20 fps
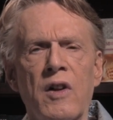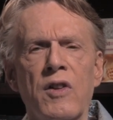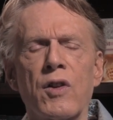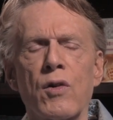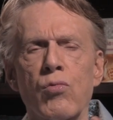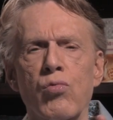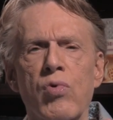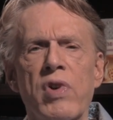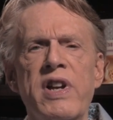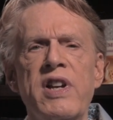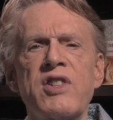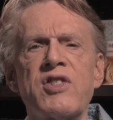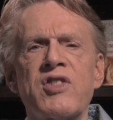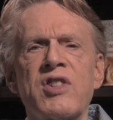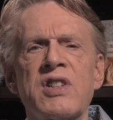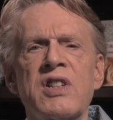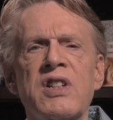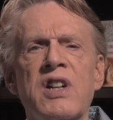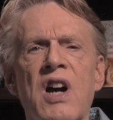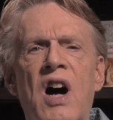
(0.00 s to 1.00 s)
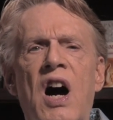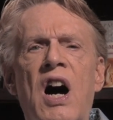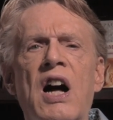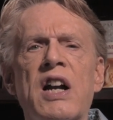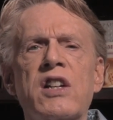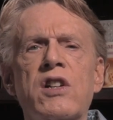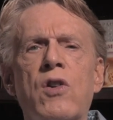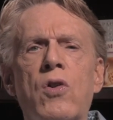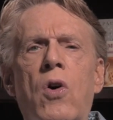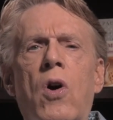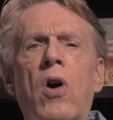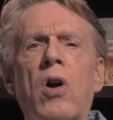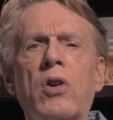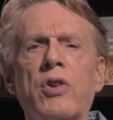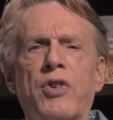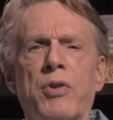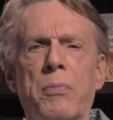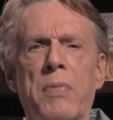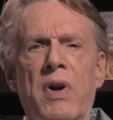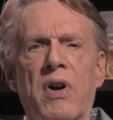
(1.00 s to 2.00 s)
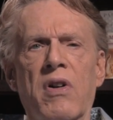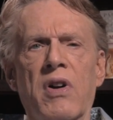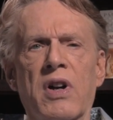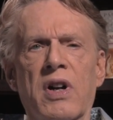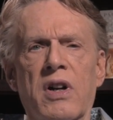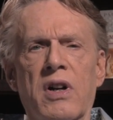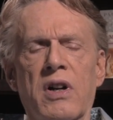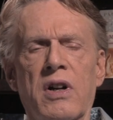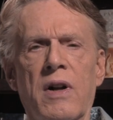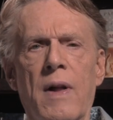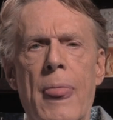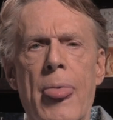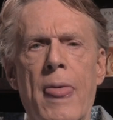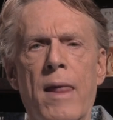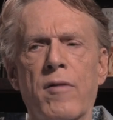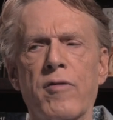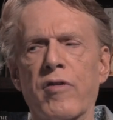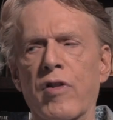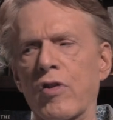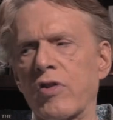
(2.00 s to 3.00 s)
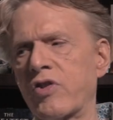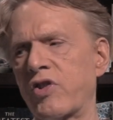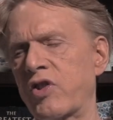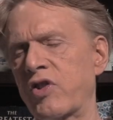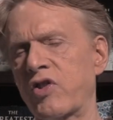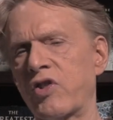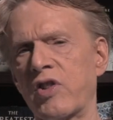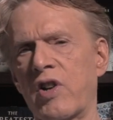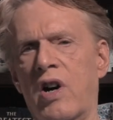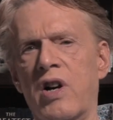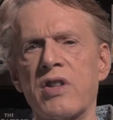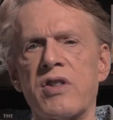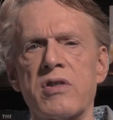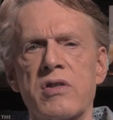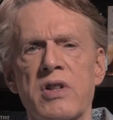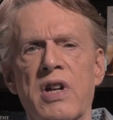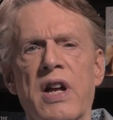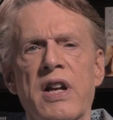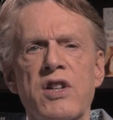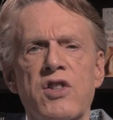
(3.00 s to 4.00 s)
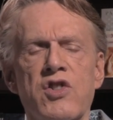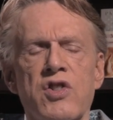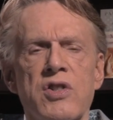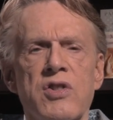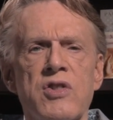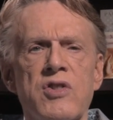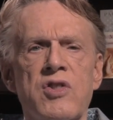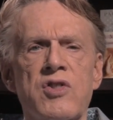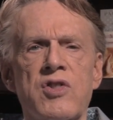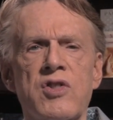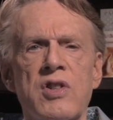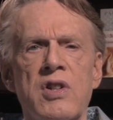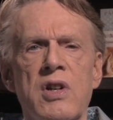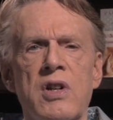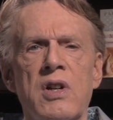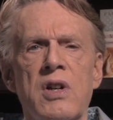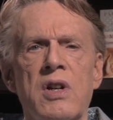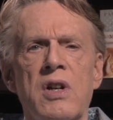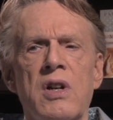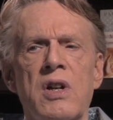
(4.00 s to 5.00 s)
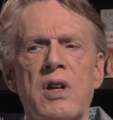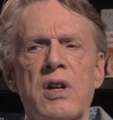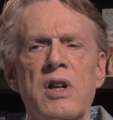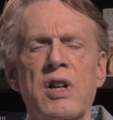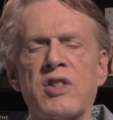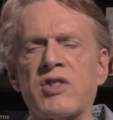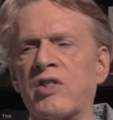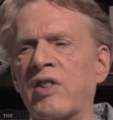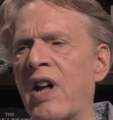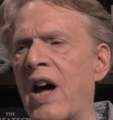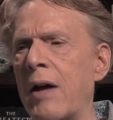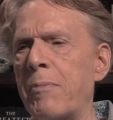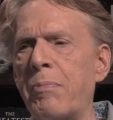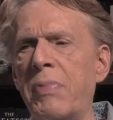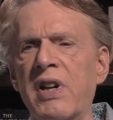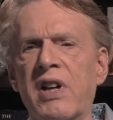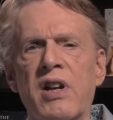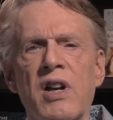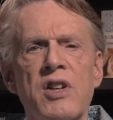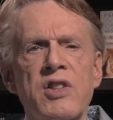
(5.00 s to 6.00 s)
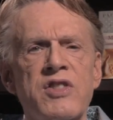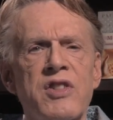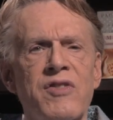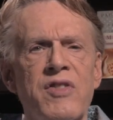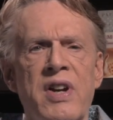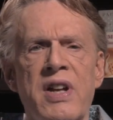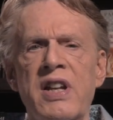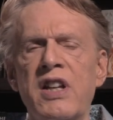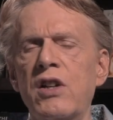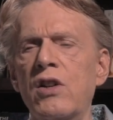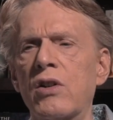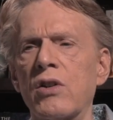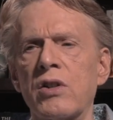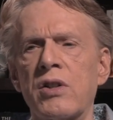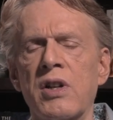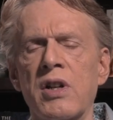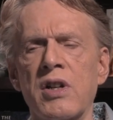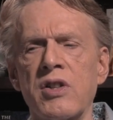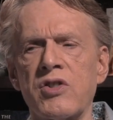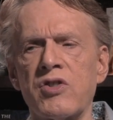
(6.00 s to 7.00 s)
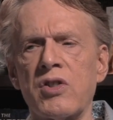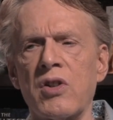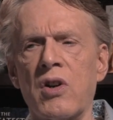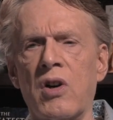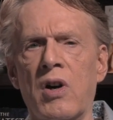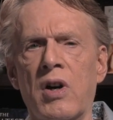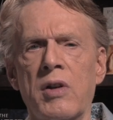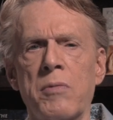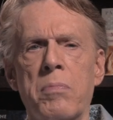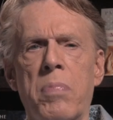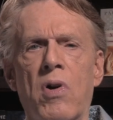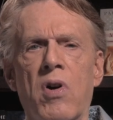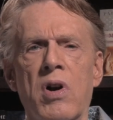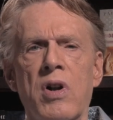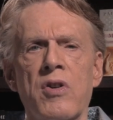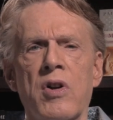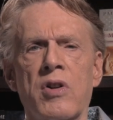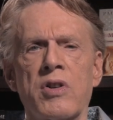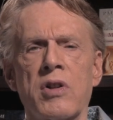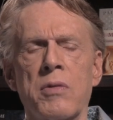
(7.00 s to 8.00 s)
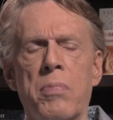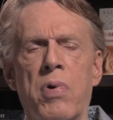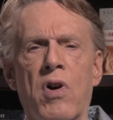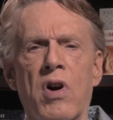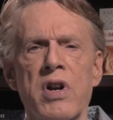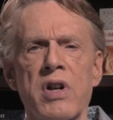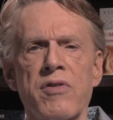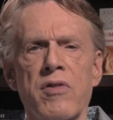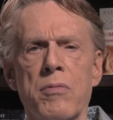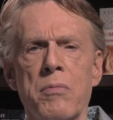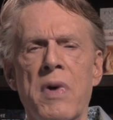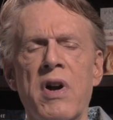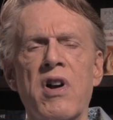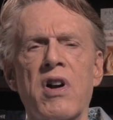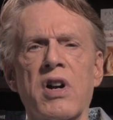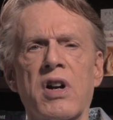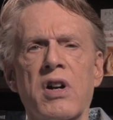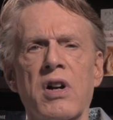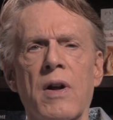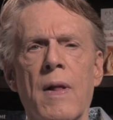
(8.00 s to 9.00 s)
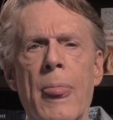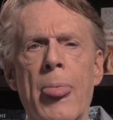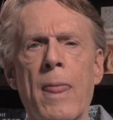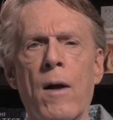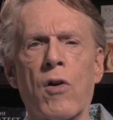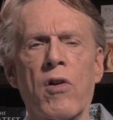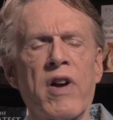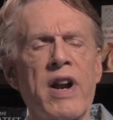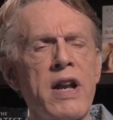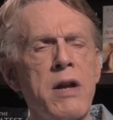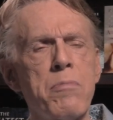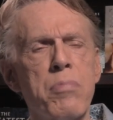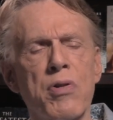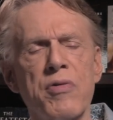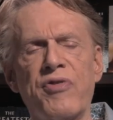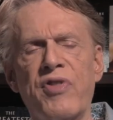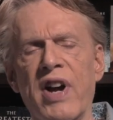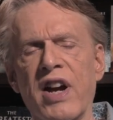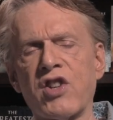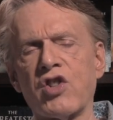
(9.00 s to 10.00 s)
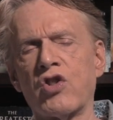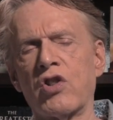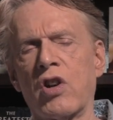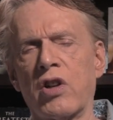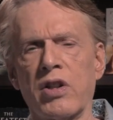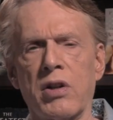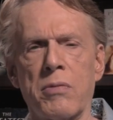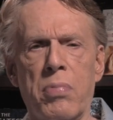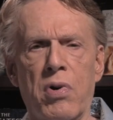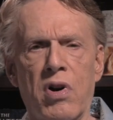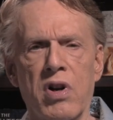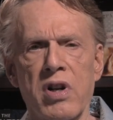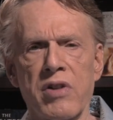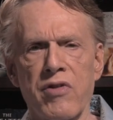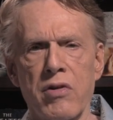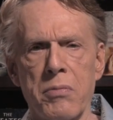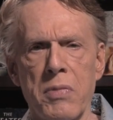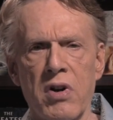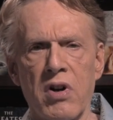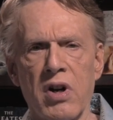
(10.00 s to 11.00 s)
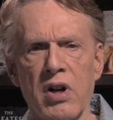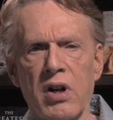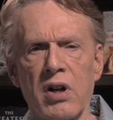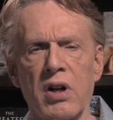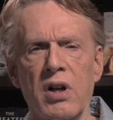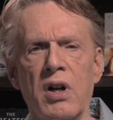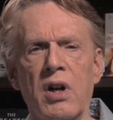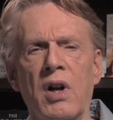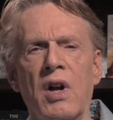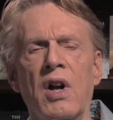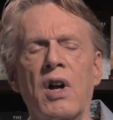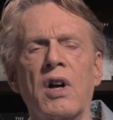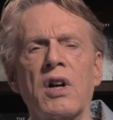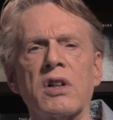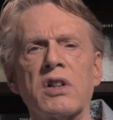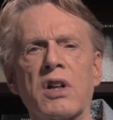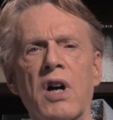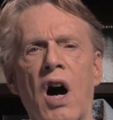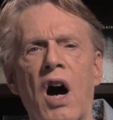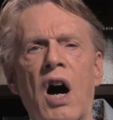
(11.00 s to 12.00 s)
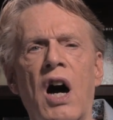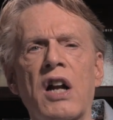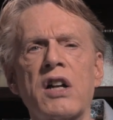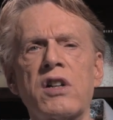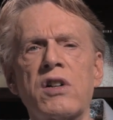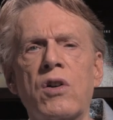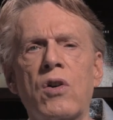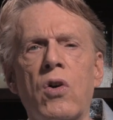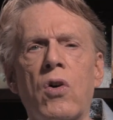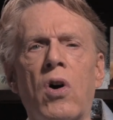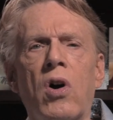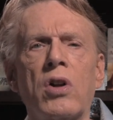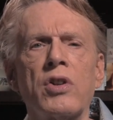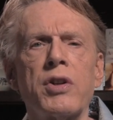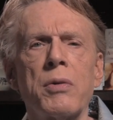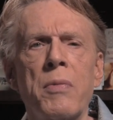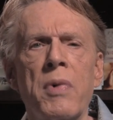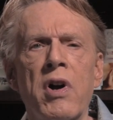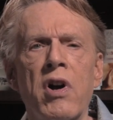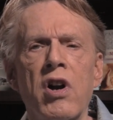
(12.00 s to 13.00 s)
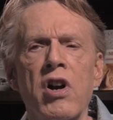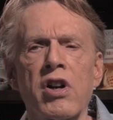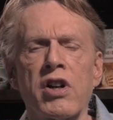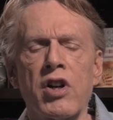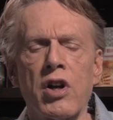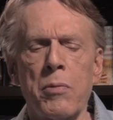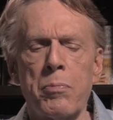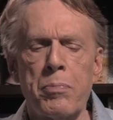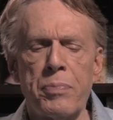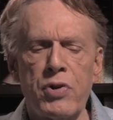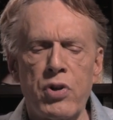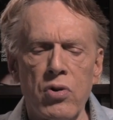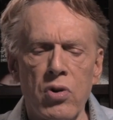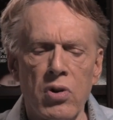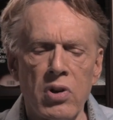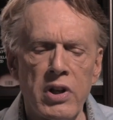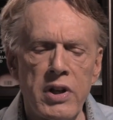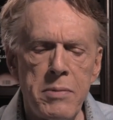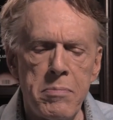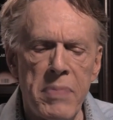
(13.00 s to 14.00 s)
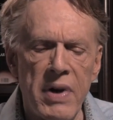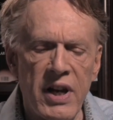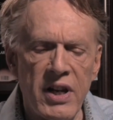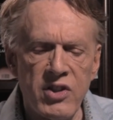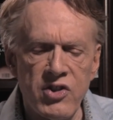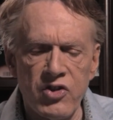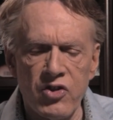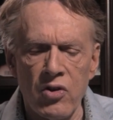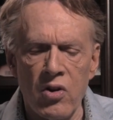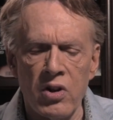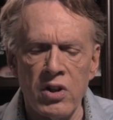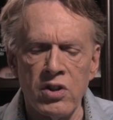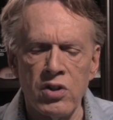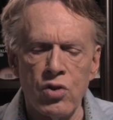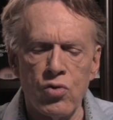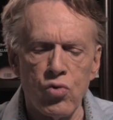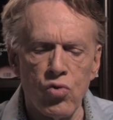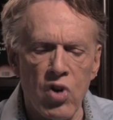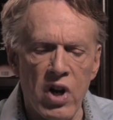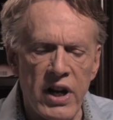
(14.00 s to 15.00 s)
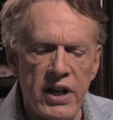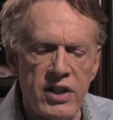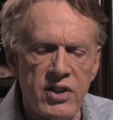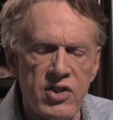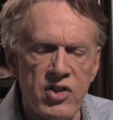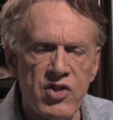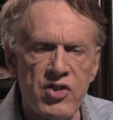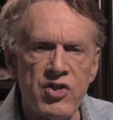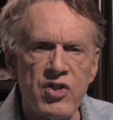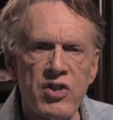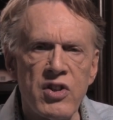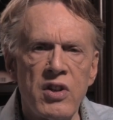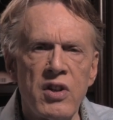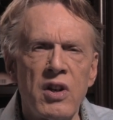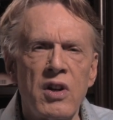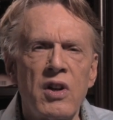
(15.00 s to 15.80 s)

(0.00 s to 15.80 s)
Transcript: The reason God called America versus other nations is not because of any goodness on the part of America or any perfection on the part of America. God called America purely based on grace